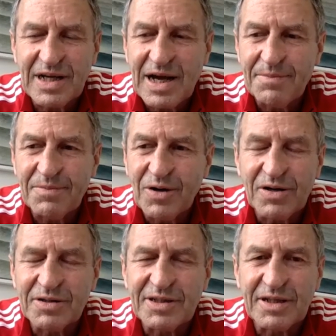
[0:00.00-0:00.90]
I
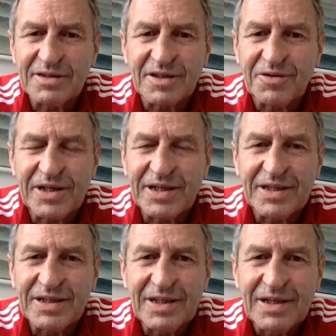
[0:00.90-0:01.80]
didn't see it as a
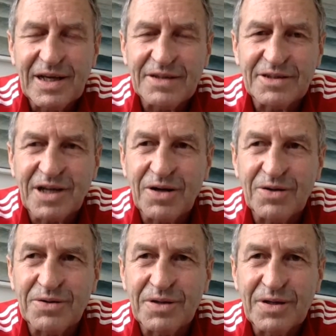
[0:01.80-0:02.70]
career, and
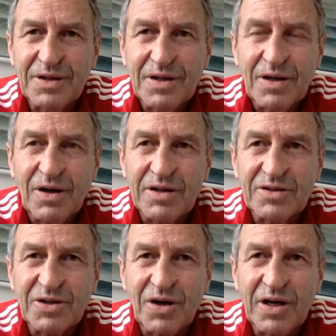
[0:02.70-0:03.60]
so I
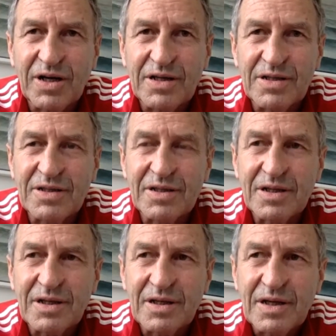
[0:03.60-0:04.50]
decided
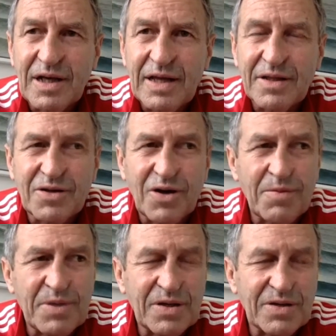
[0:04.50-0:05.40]
at the
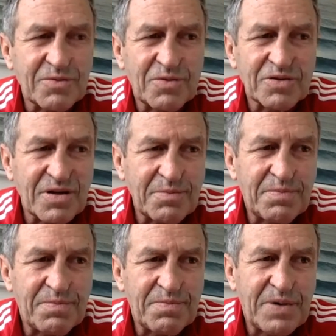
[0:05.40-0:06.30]
time, because it wasn't a
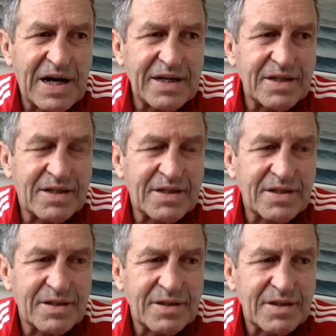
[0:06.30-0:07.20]
paid
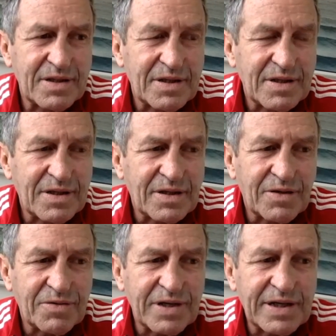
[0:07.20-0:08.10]

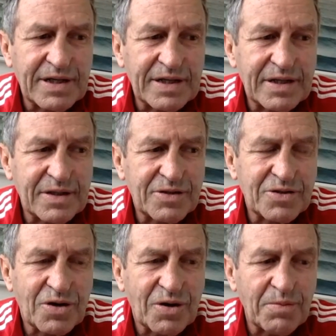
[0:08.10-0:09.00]
career
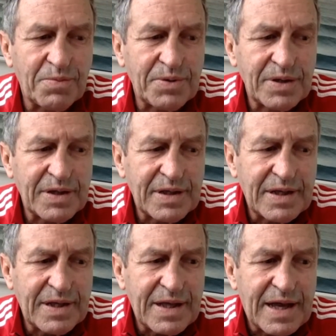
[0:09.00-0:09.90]
job,
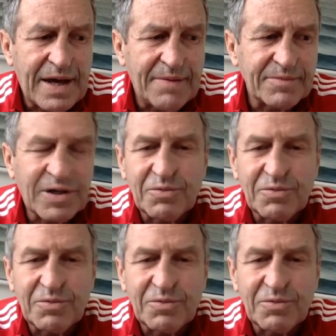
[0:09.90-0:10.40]
that I